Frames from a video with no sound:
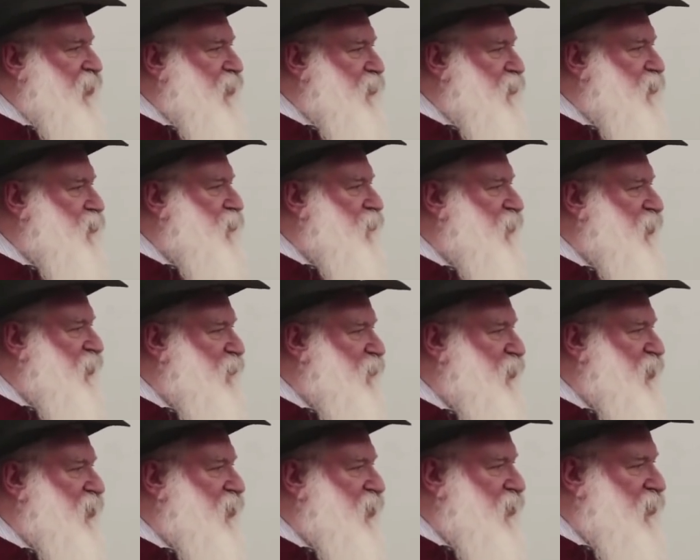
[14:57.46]
a human
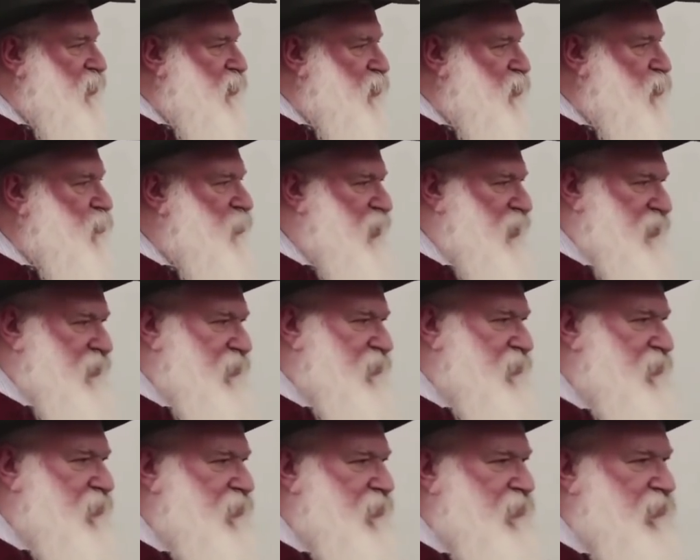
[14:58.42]
being human
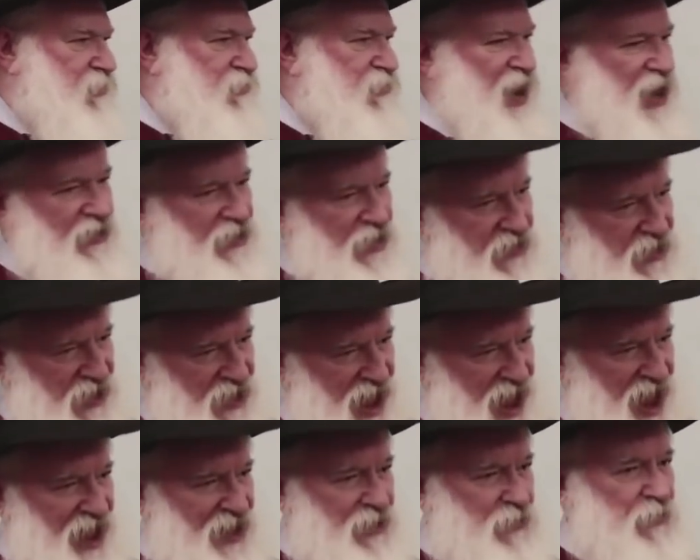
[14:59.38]
rather than
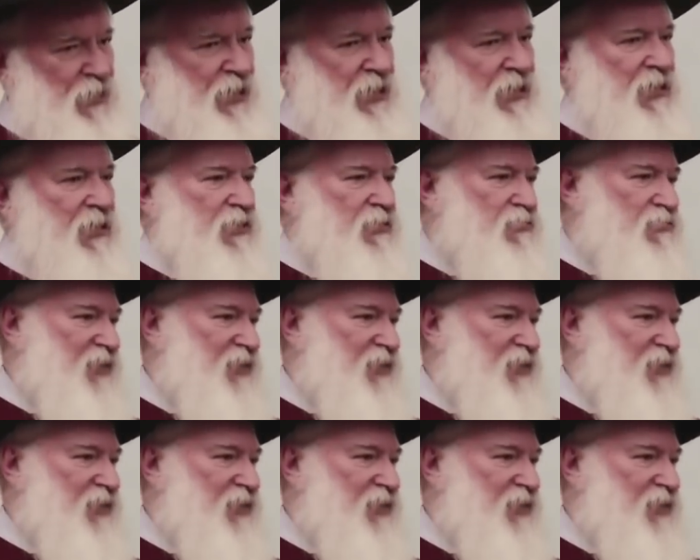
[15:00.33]
animal,